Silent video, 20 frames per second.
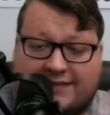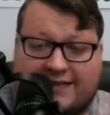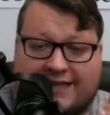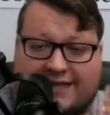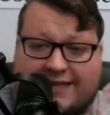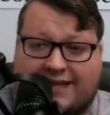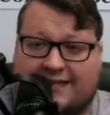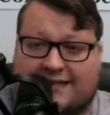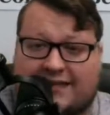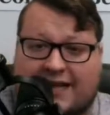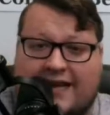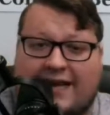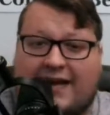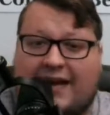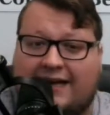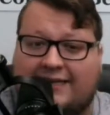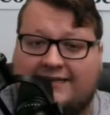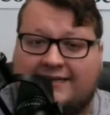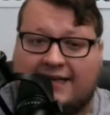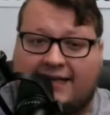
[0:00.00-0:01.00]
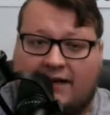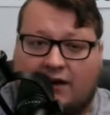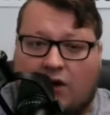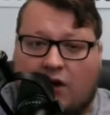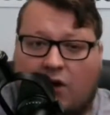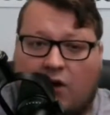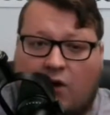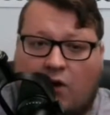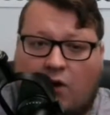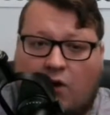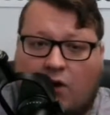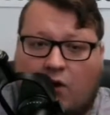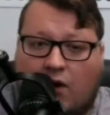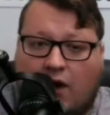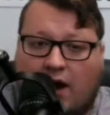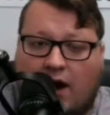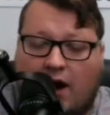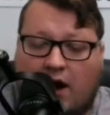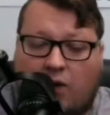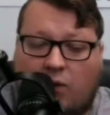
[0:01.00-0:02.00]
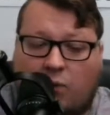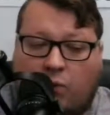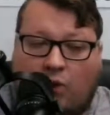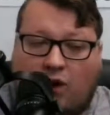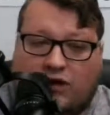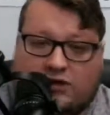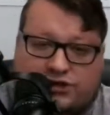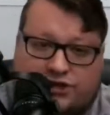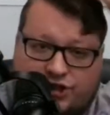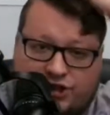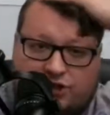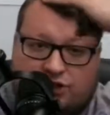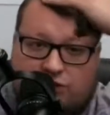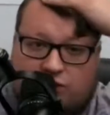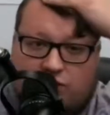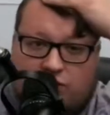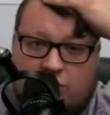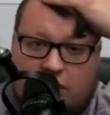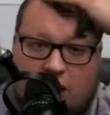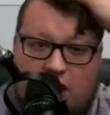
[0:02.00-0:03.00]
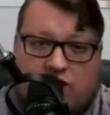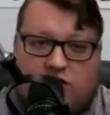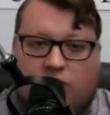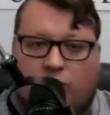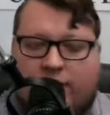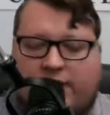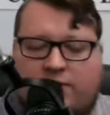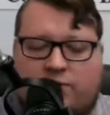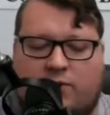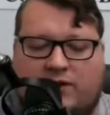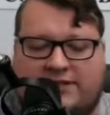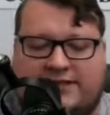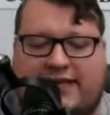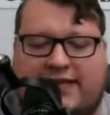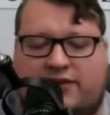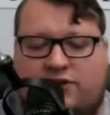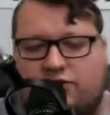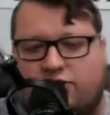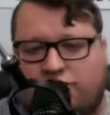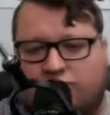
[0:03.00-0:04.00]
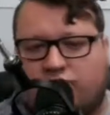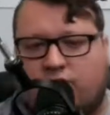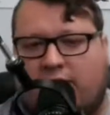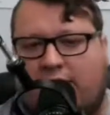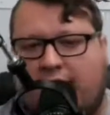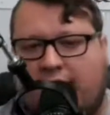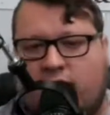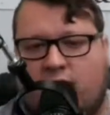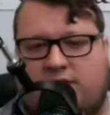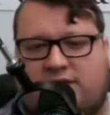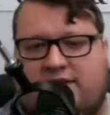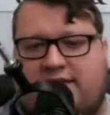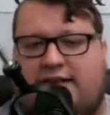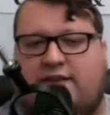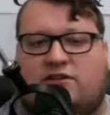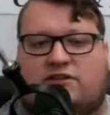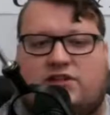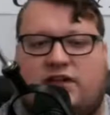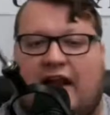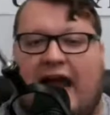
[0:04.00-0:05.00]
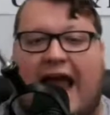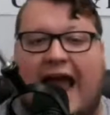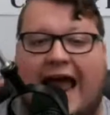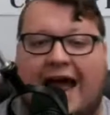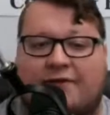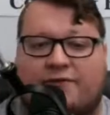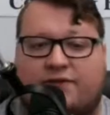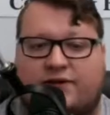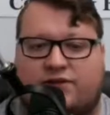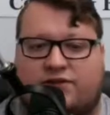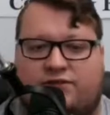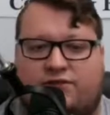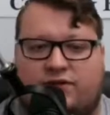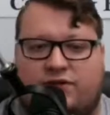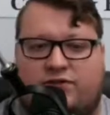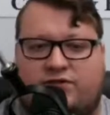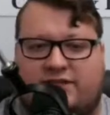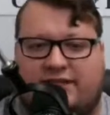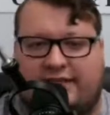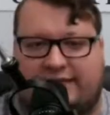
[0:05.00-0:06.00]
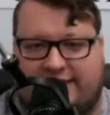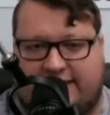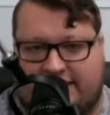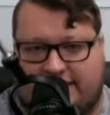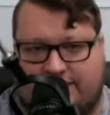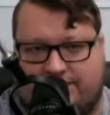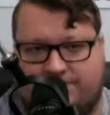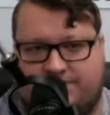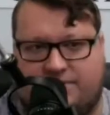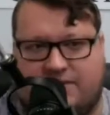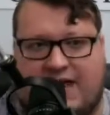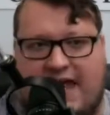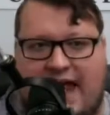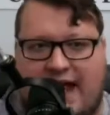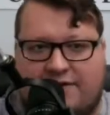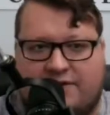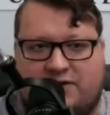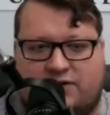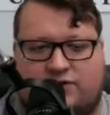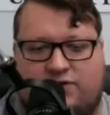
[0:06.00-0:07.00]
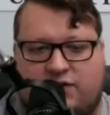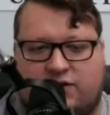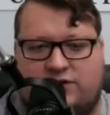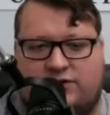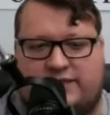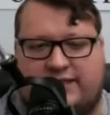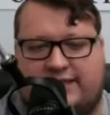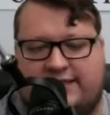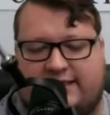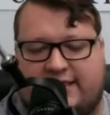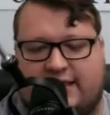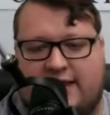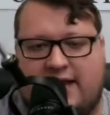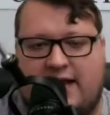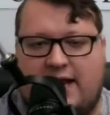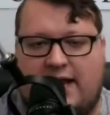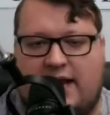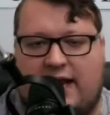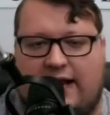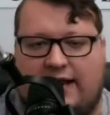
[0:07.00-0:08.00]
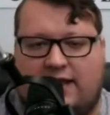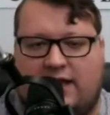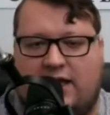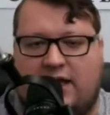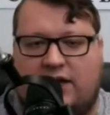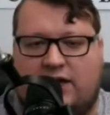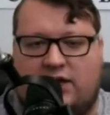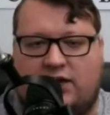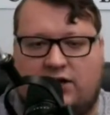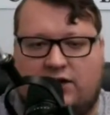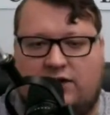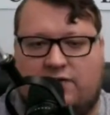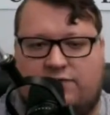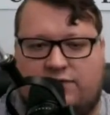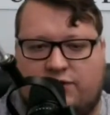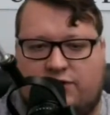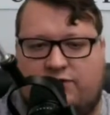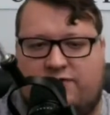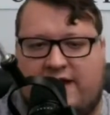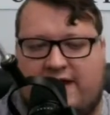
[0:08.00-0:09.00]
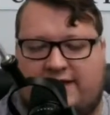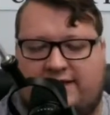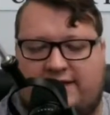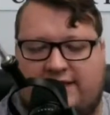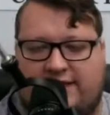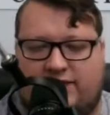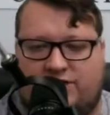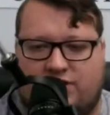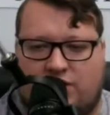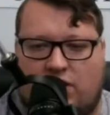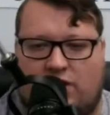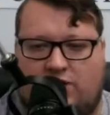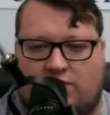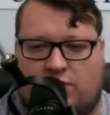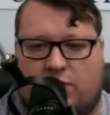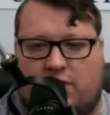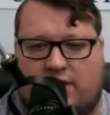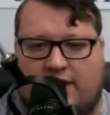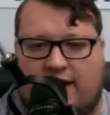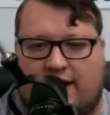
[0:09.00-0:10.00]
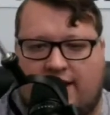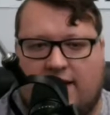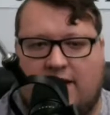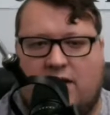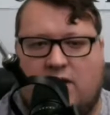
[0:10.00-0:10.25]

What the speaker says: this. I said, would you agree? Let's say a new strain. Let's say there's an average flu season, and the current flu vaccines aren't working.